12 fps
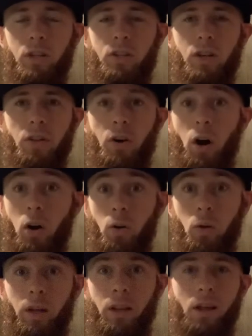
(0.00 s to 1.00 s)
each other
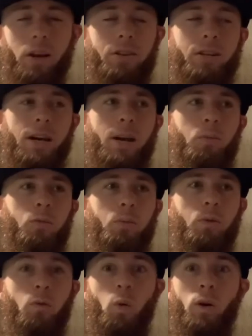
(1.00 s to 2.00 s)
early a lot of times
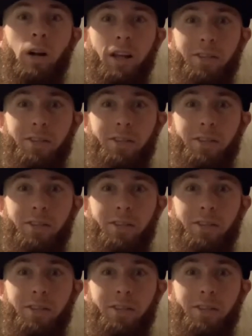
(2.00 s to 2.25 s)
before